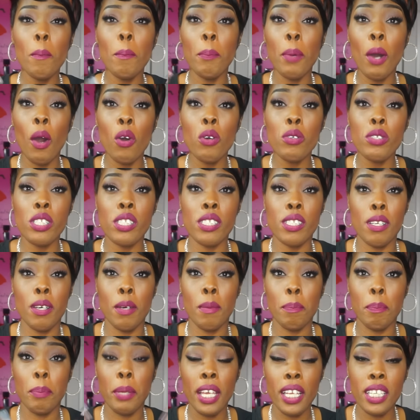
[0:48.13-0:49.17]
post
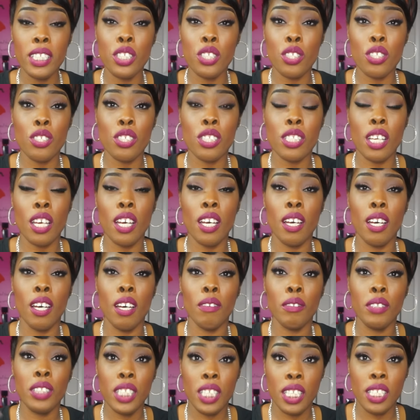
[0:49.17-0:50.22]
some pictures
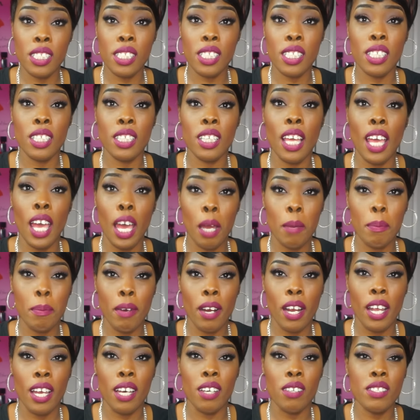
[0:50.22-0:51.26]
of tinting
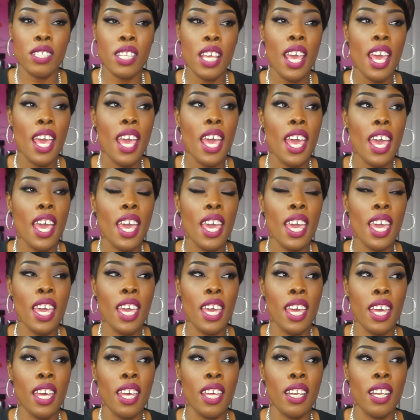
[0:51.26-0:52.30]
eyebrows,
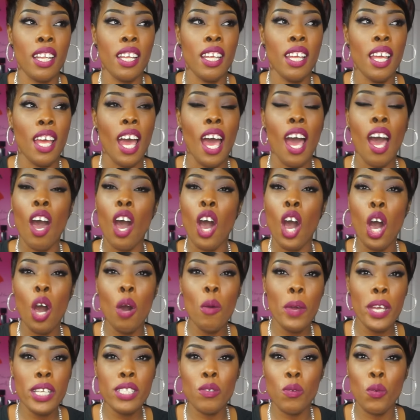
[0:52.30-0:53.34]
and I
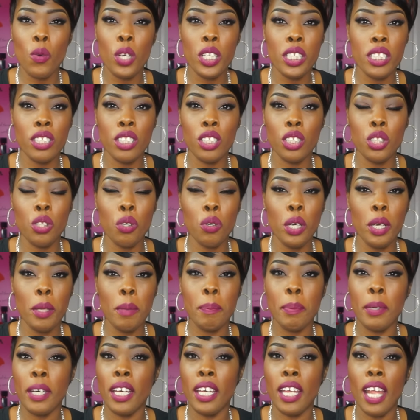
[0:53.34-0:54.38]
always wanted to do
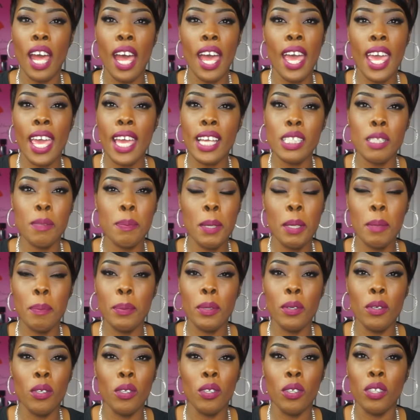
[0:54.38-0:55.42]
it, but I ask
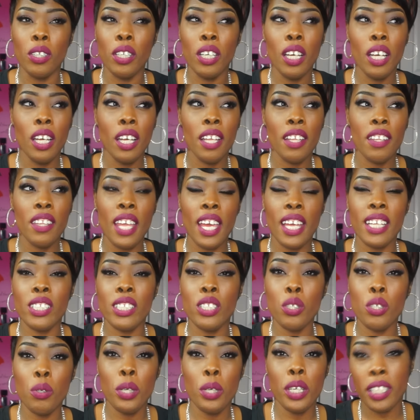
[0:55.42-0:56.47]
people that
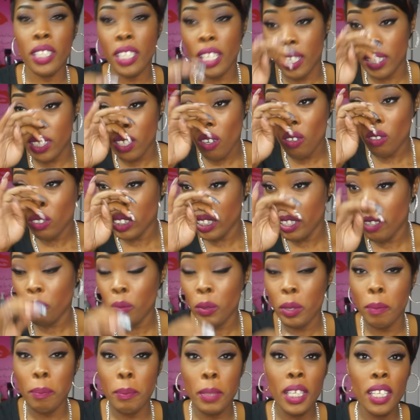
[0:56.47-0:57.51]
do it that don't live
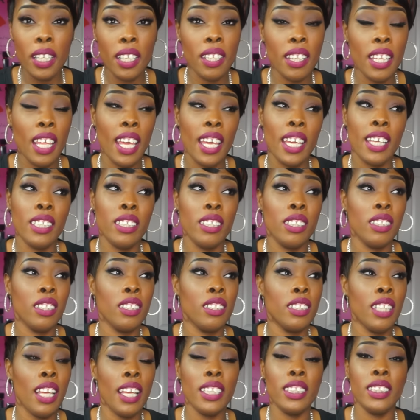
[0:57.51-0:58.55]
with me, they
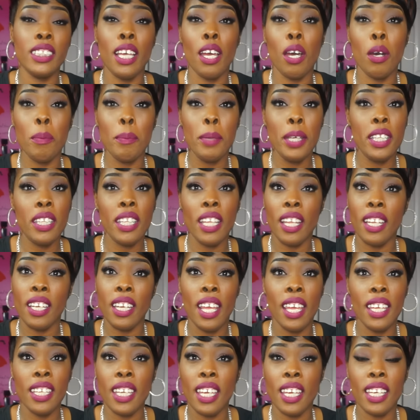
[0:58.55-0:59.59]
tell me that
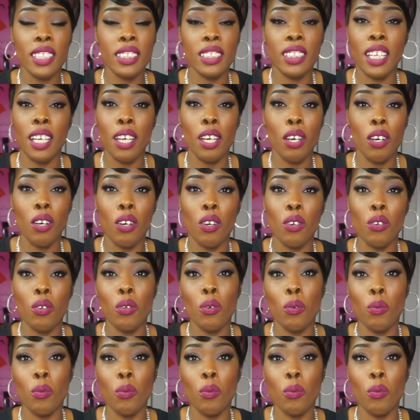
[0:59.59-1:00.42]
they can't tell